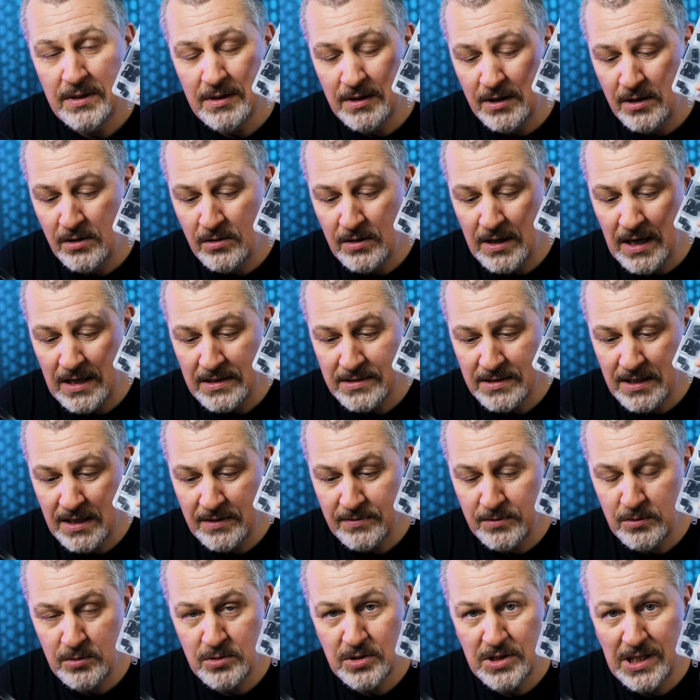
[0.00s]
You guys
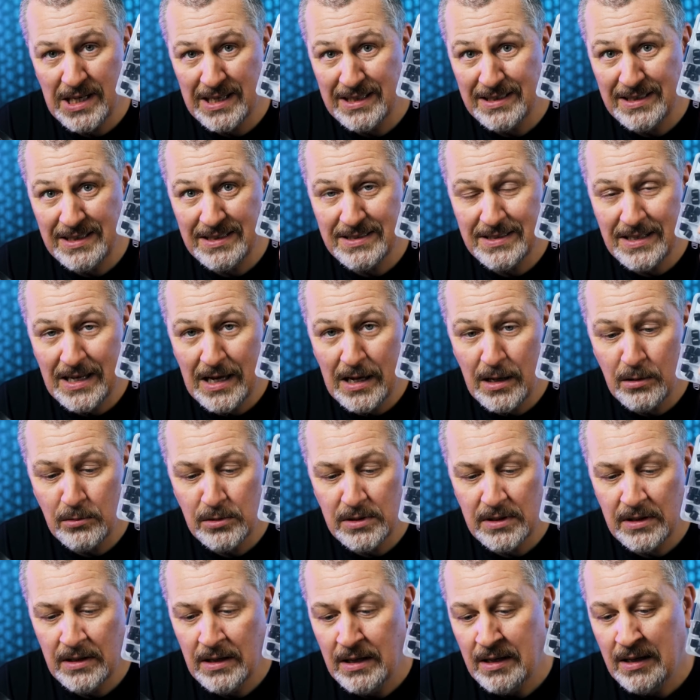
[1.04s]
have to check these
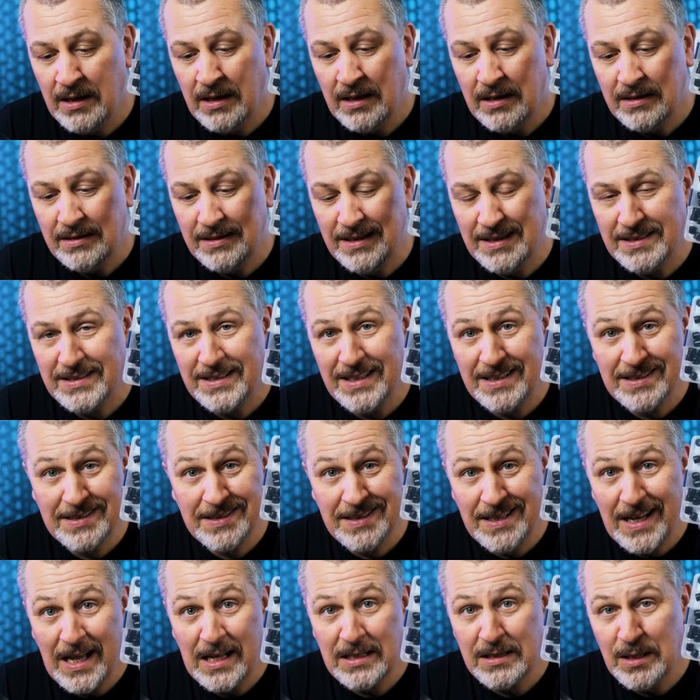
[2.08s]
out. This is
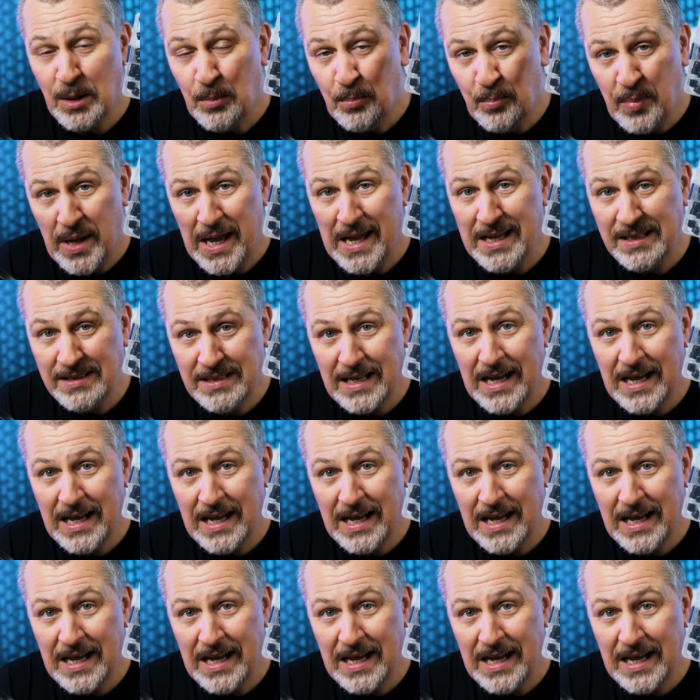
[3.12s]
not paid